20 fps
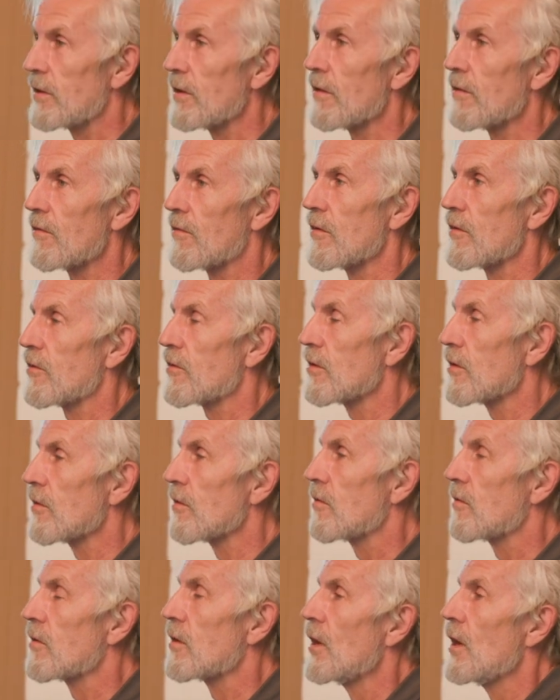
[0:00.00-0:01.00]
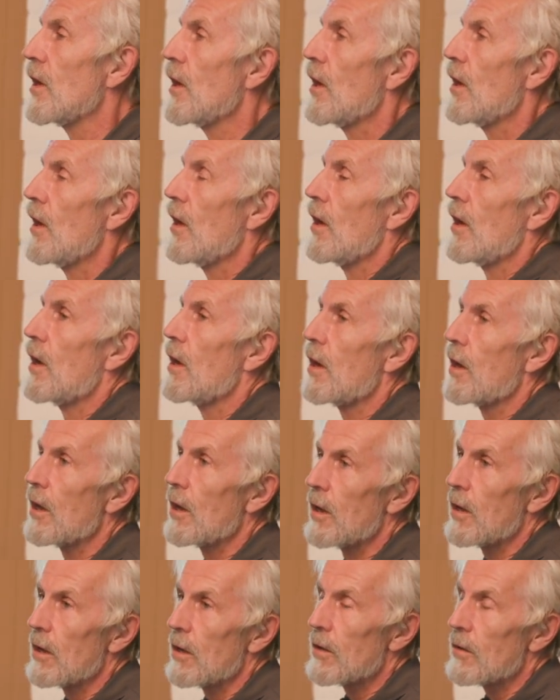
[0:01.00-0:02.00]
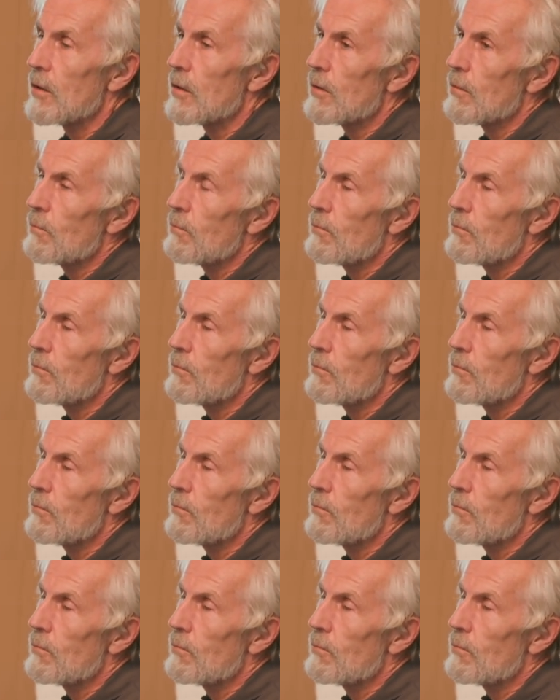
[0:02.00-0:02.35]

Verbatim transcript: transitions. Uh,